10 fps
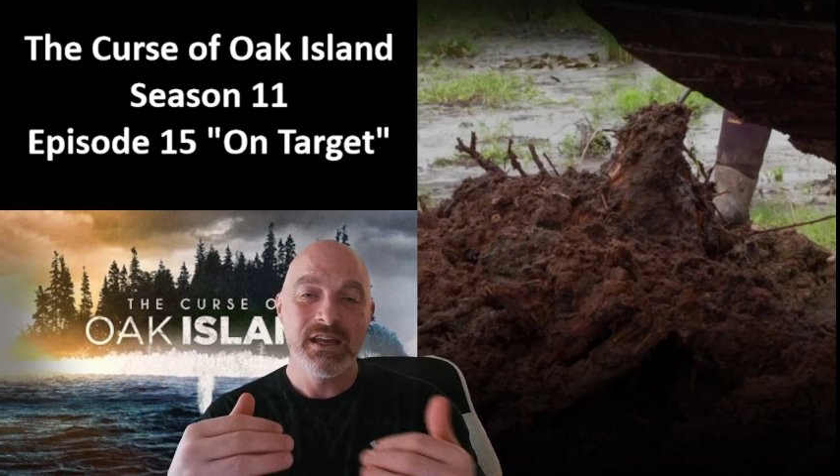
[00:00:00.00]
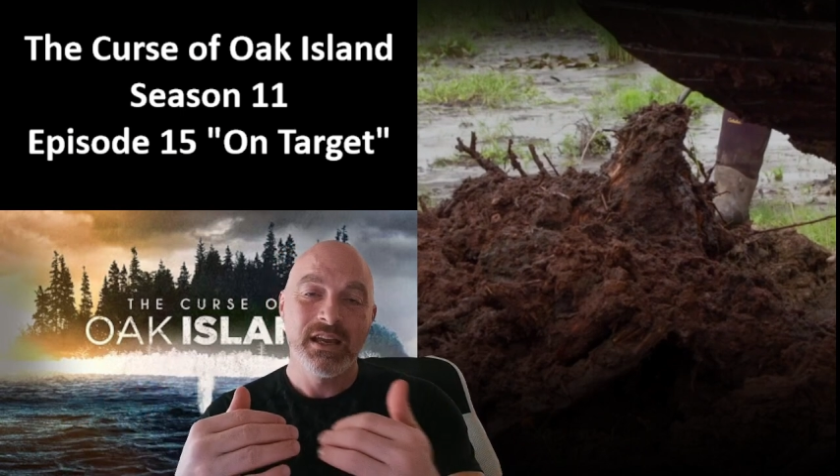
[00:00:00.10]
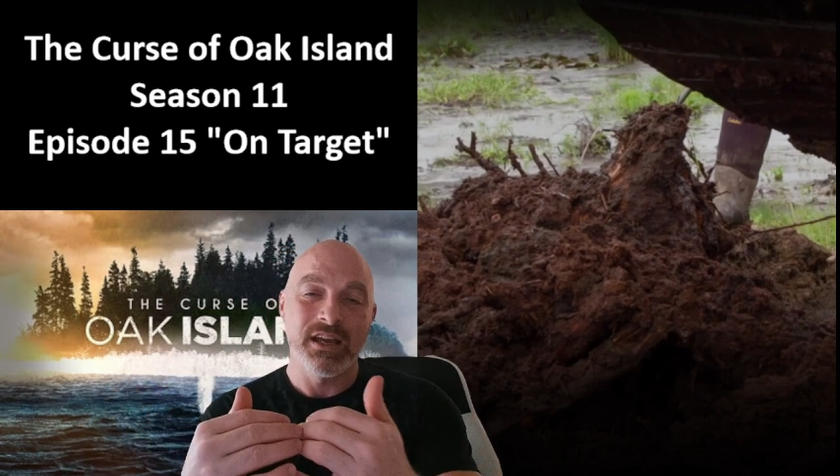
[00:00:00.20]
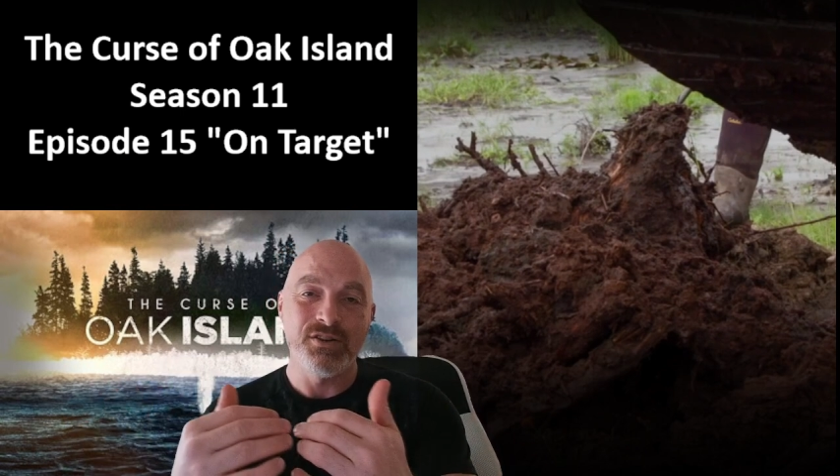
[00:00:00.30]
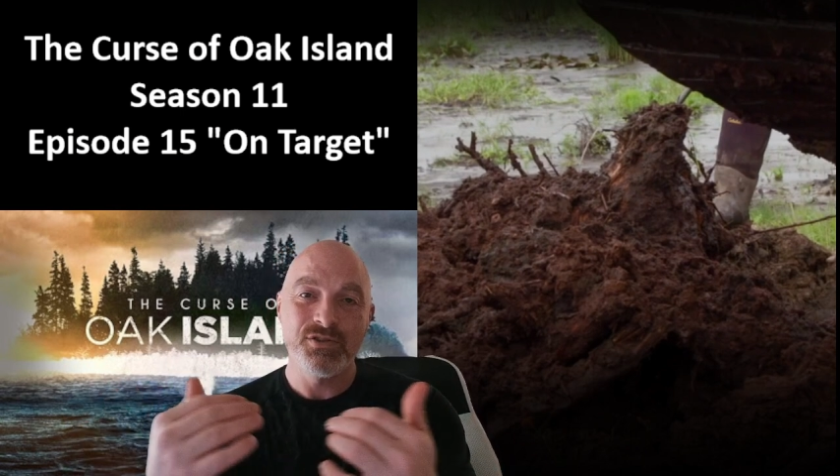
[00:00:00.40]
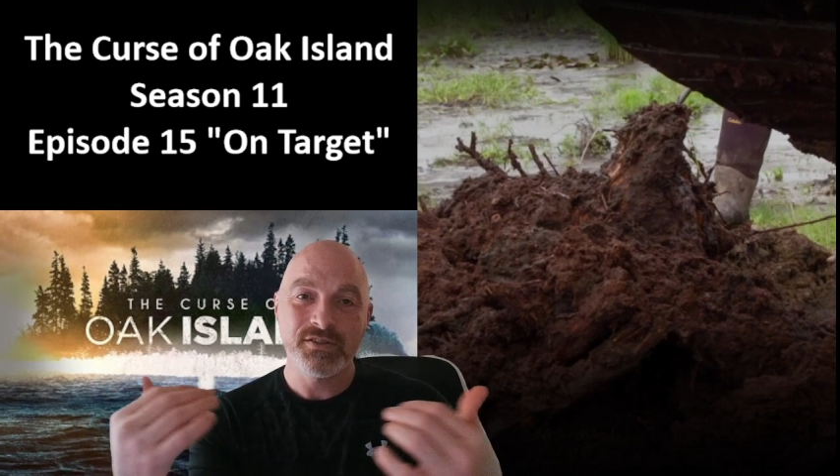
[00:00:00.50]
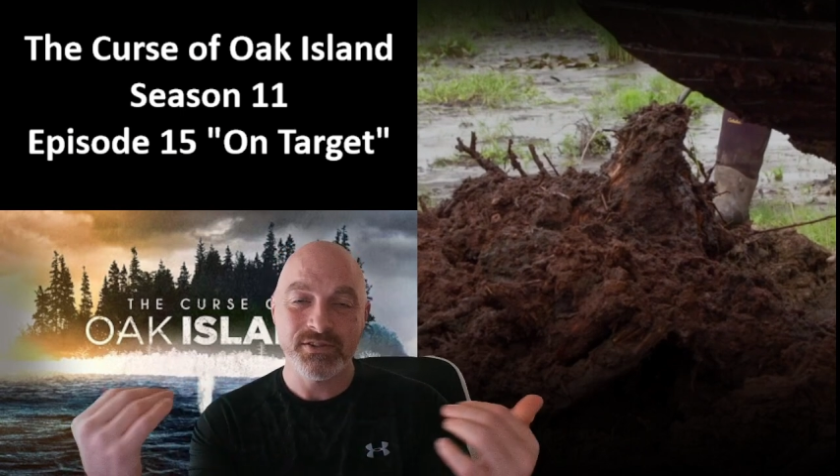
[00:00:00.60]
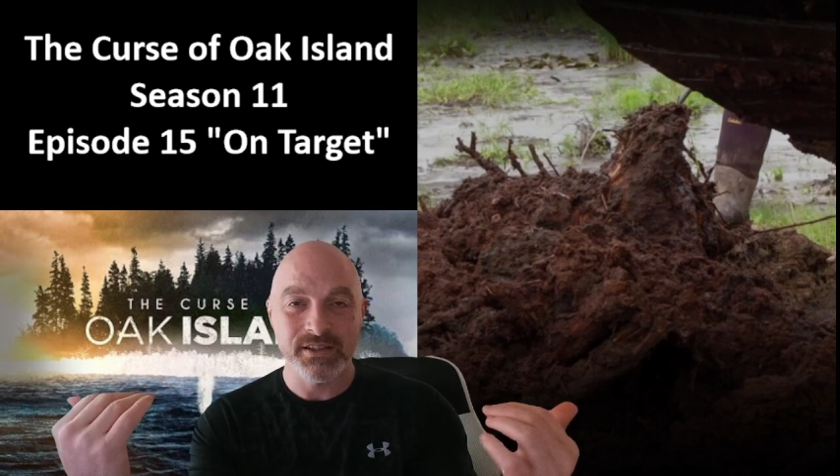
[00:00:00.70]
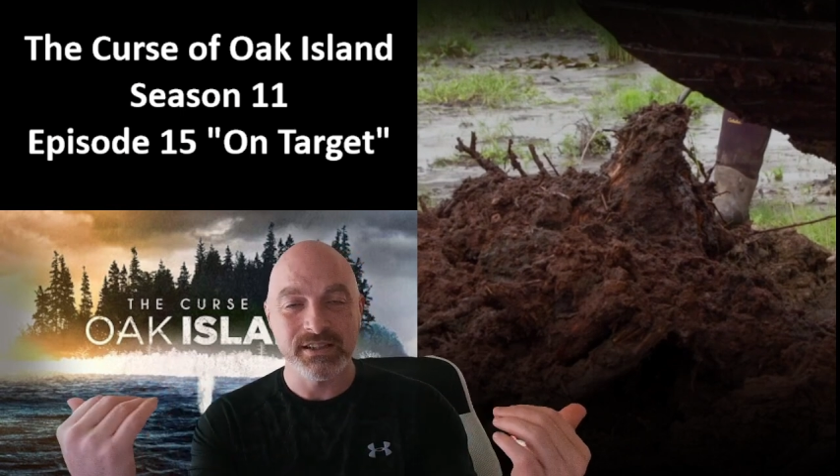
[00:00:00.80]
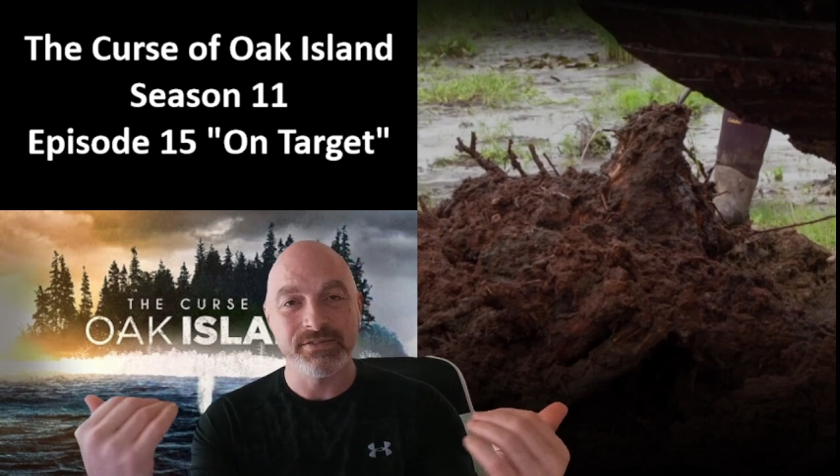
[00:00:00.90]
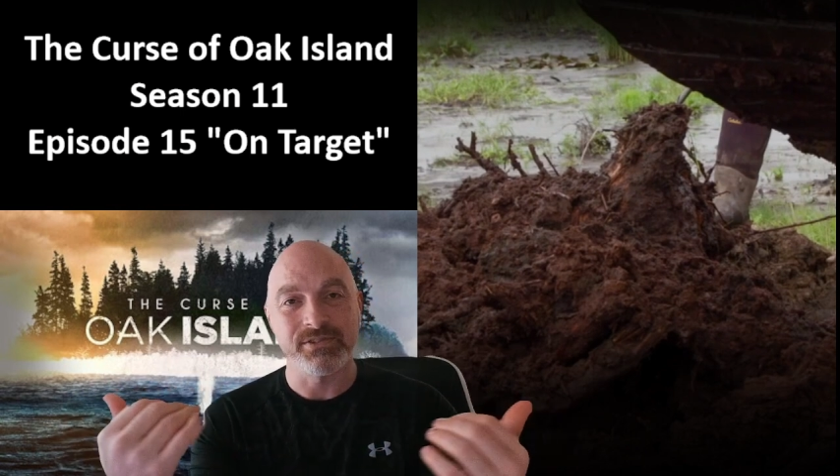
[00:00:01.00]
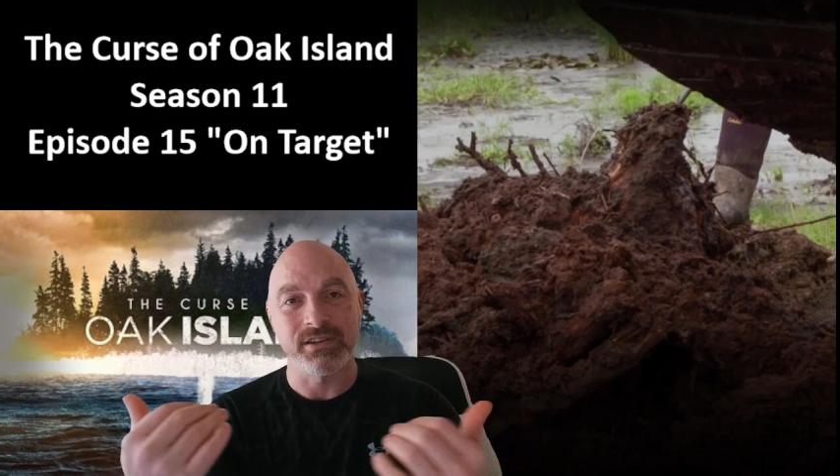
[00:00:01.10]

and used for the different